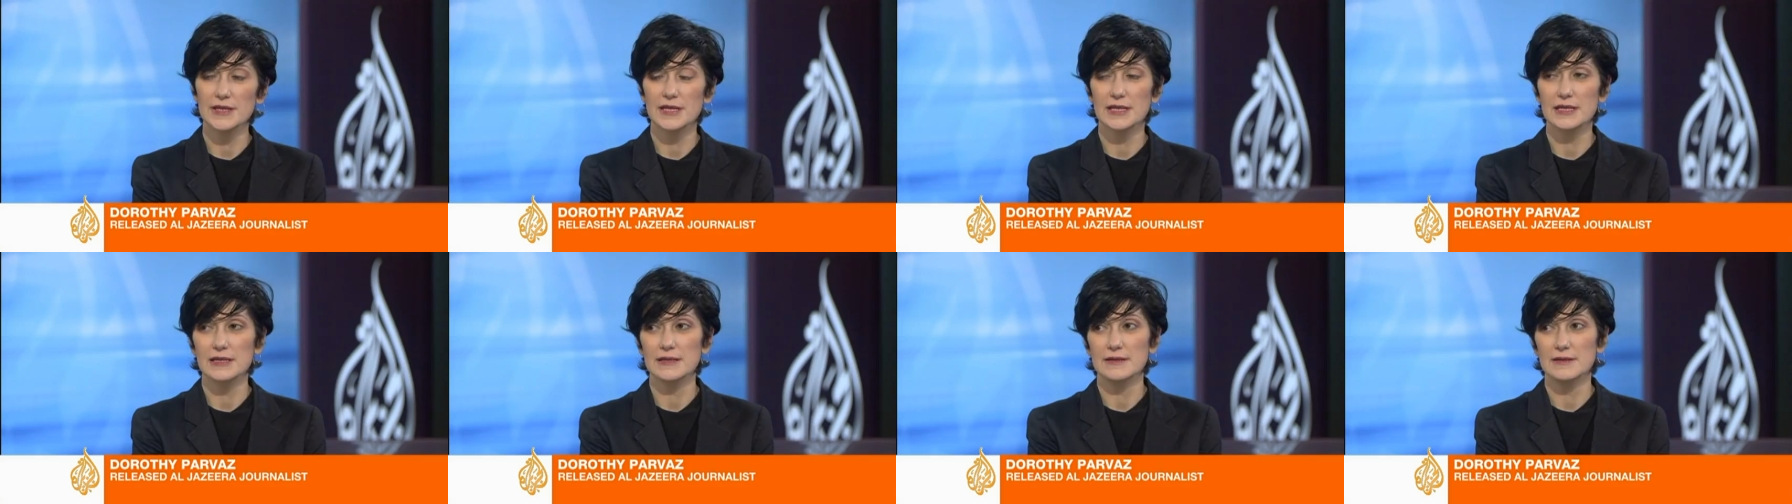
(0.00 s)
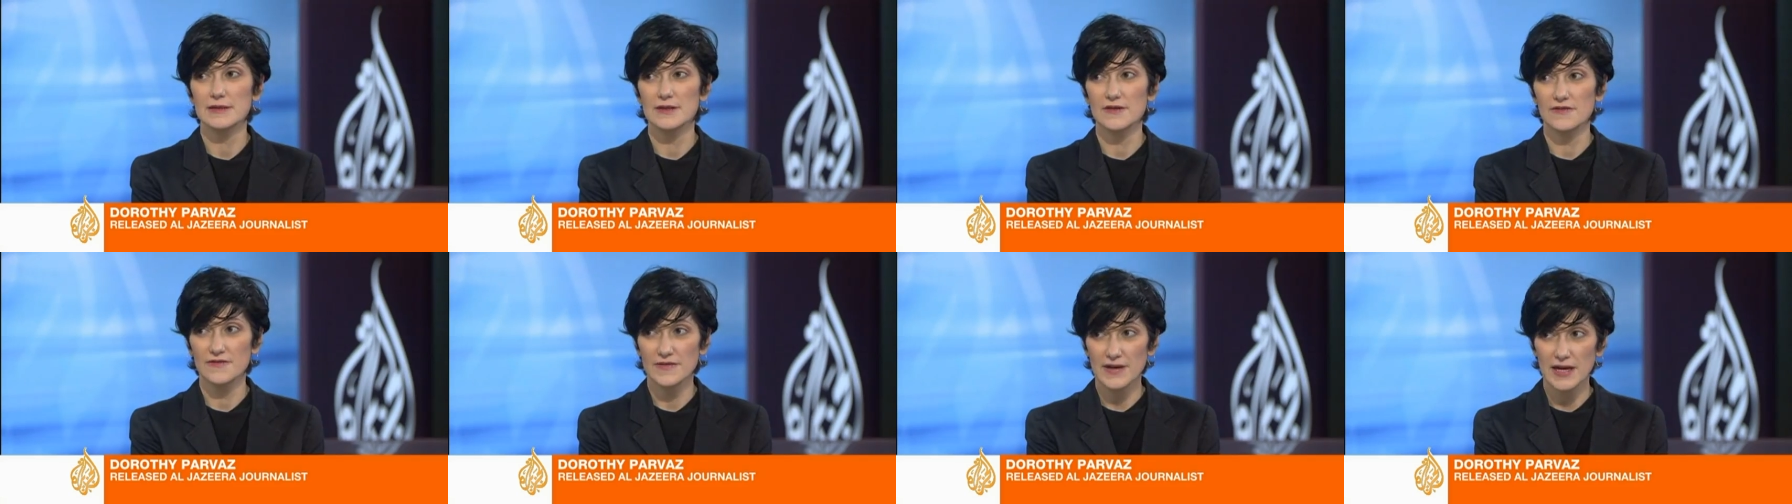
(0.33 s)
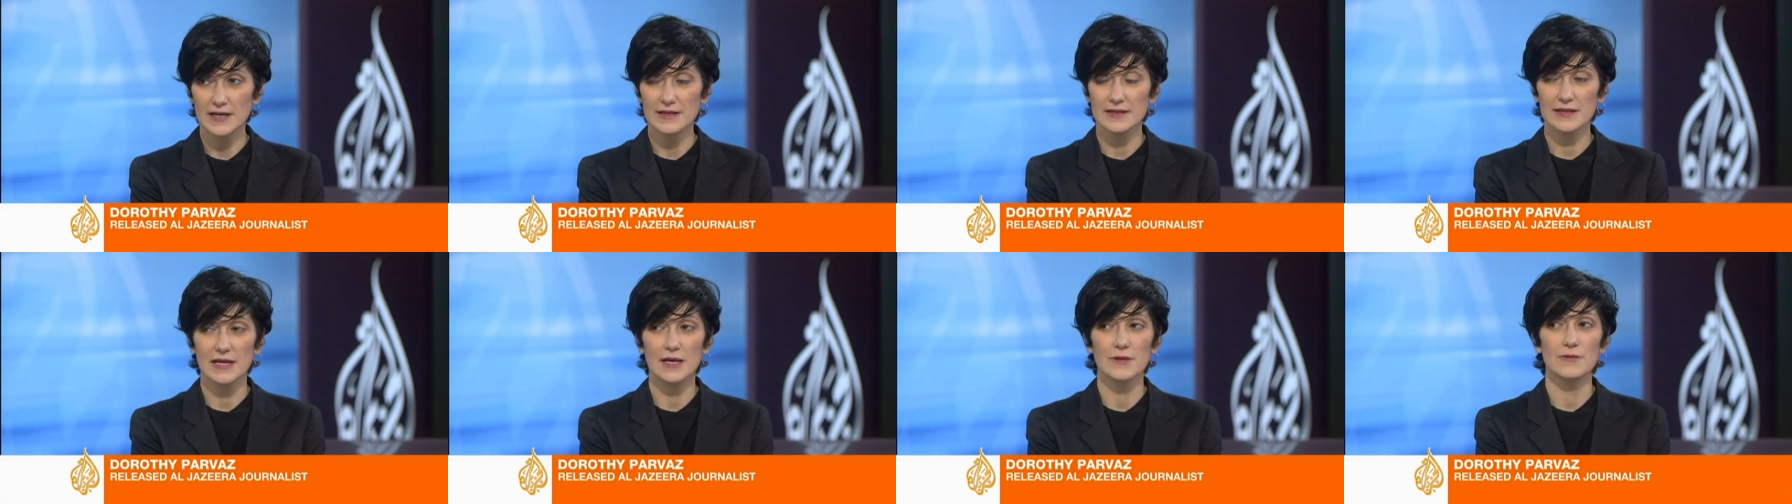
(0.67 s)
that the
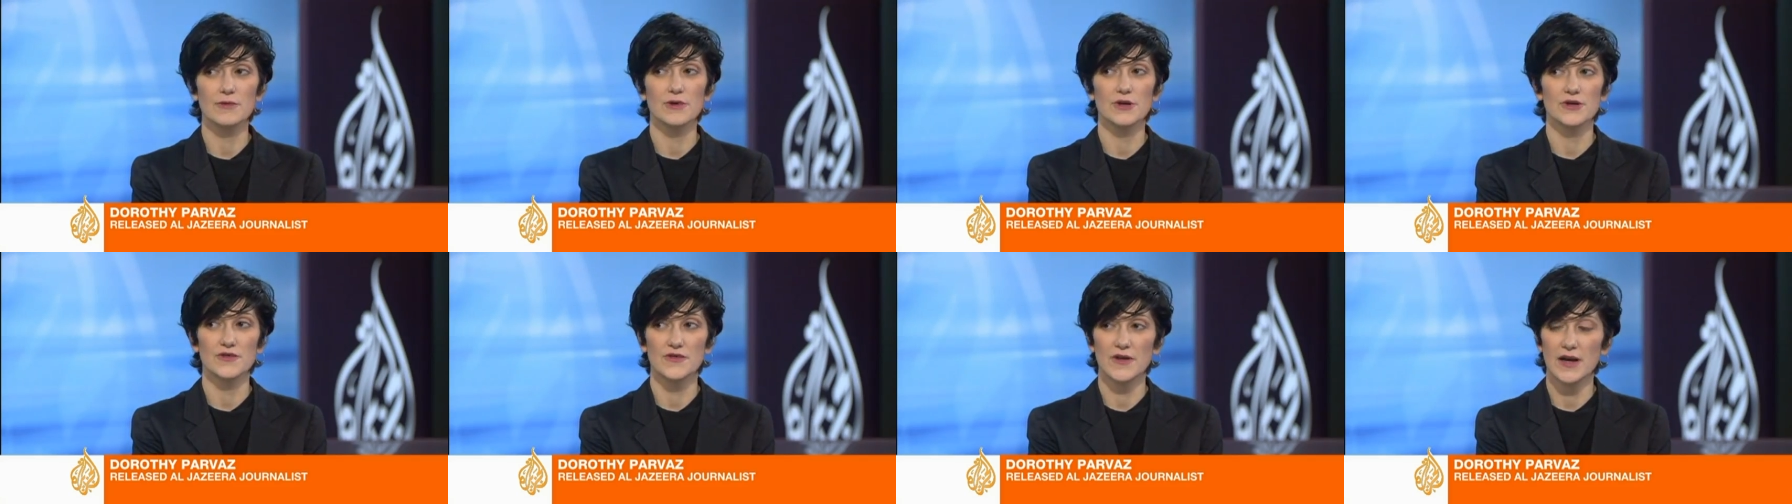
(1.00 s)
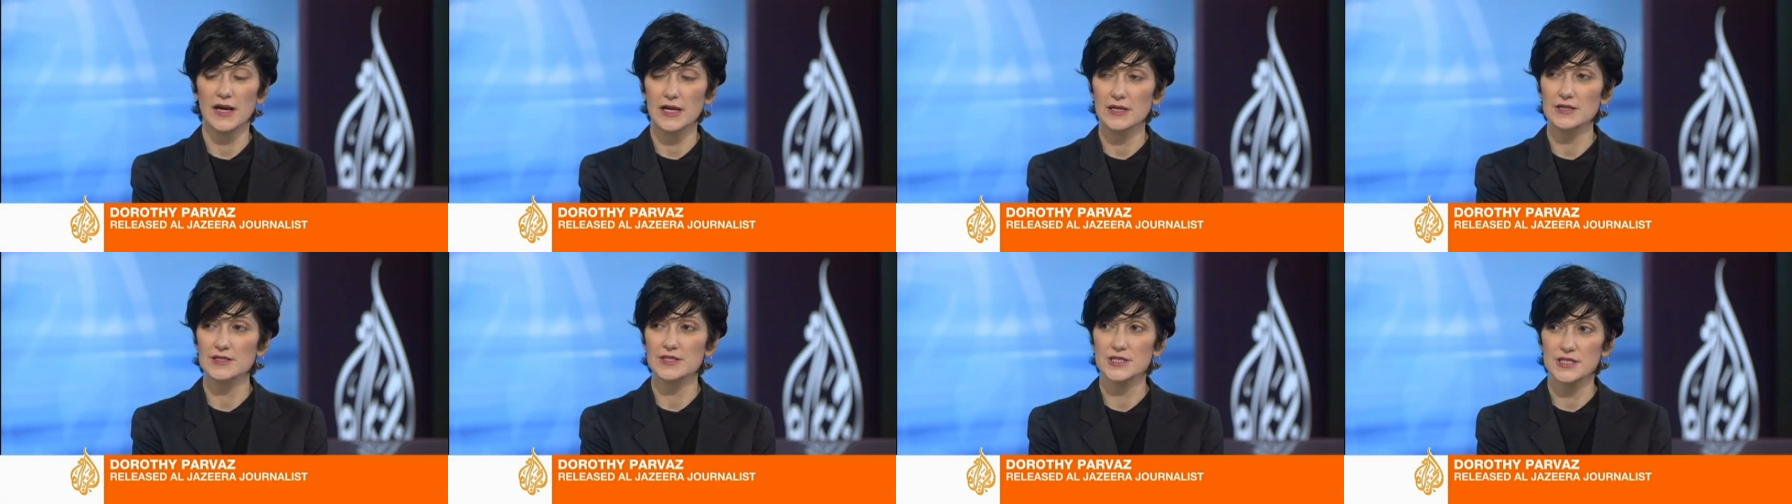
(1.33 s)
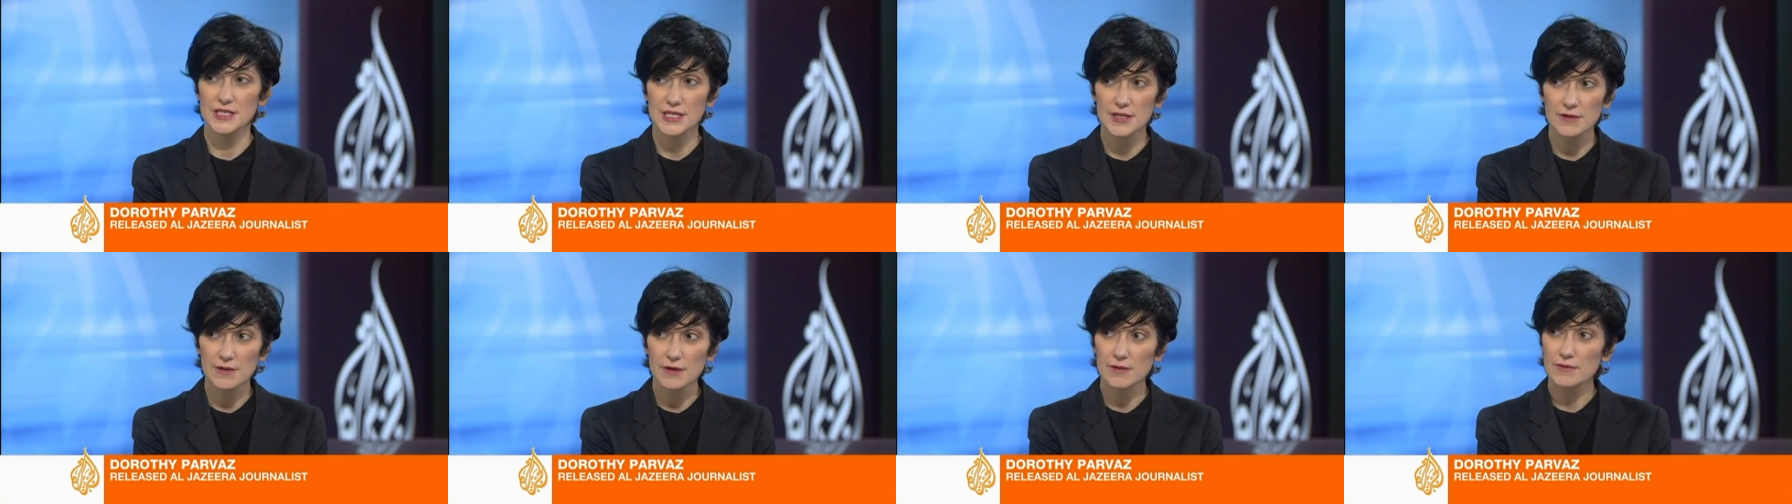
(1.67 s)
fact that I worked for Al
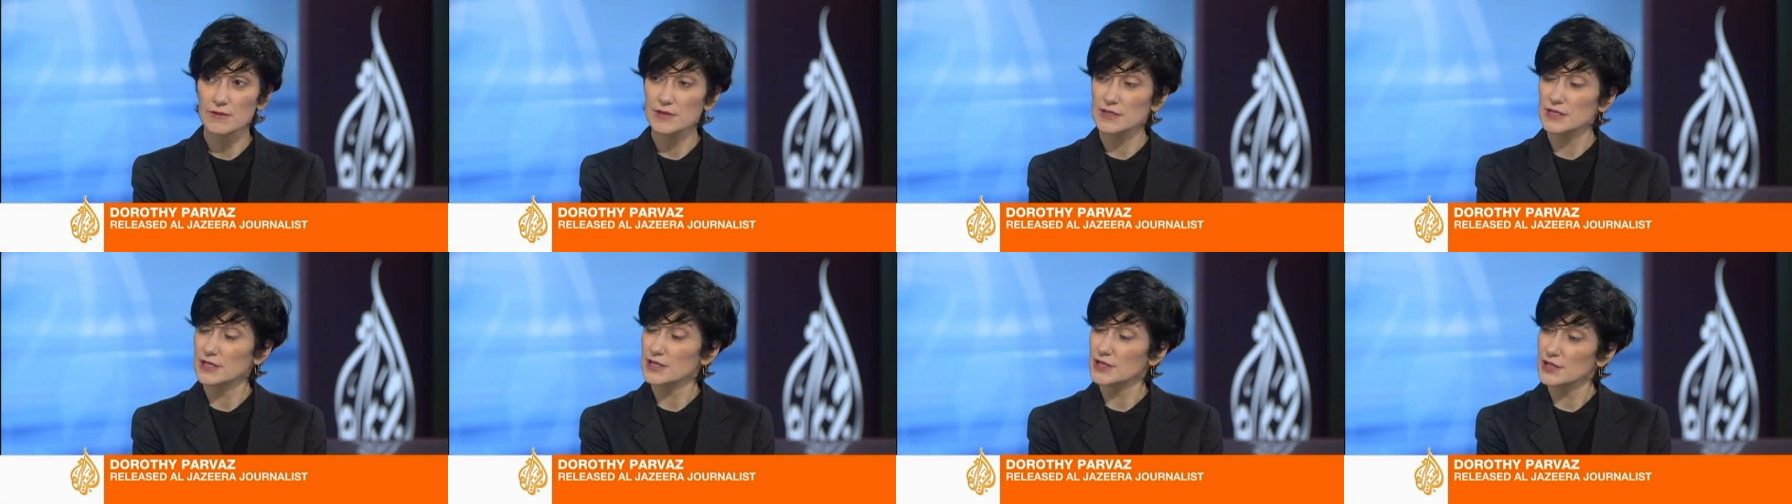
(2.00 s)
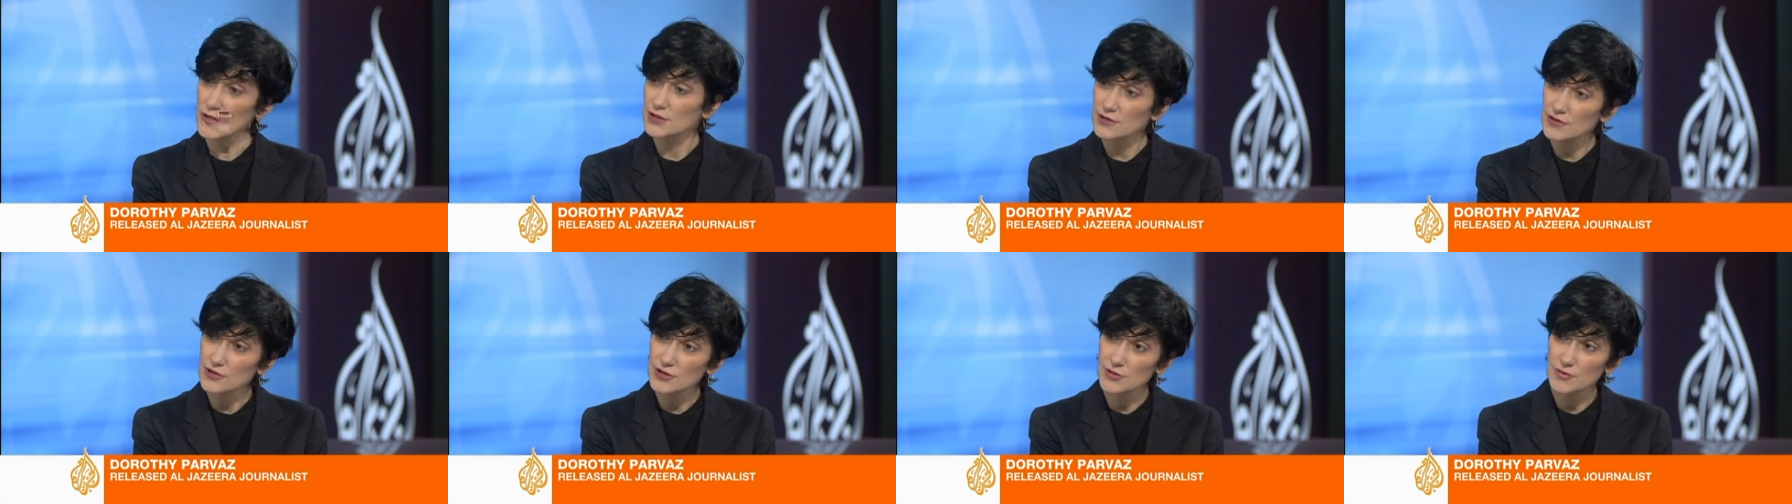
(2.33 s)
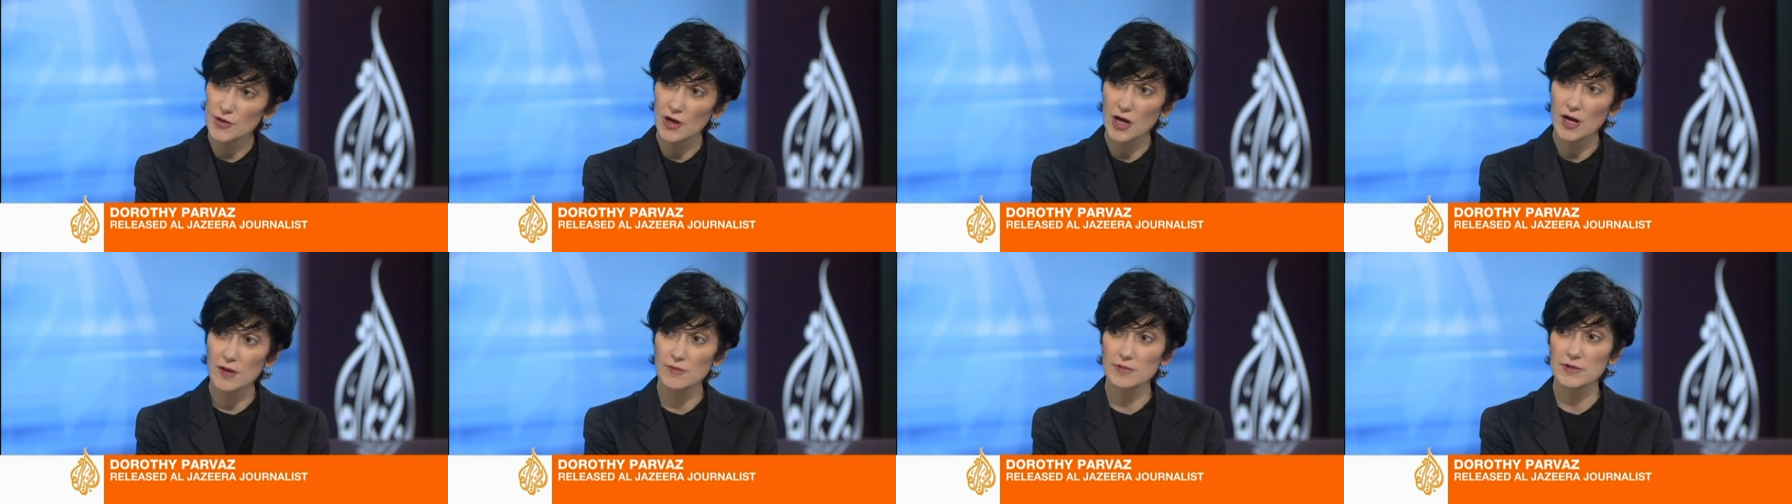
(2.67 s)
Jazeera was a huge
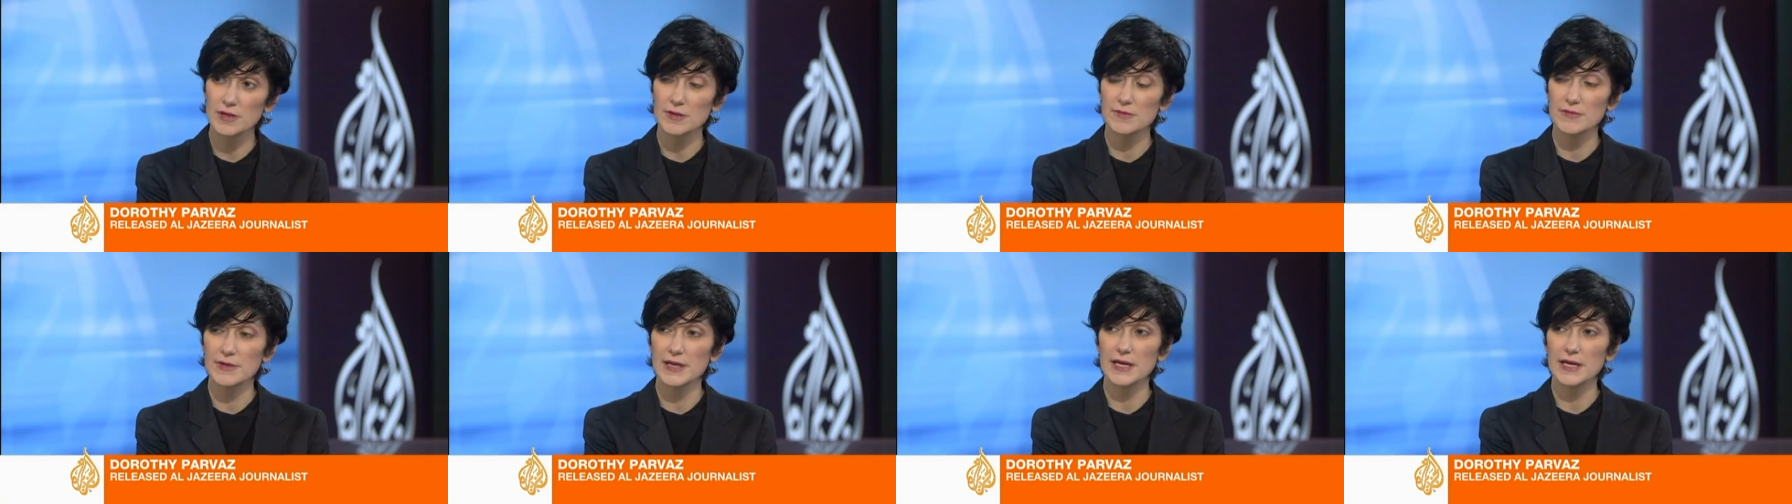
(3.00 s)
problem.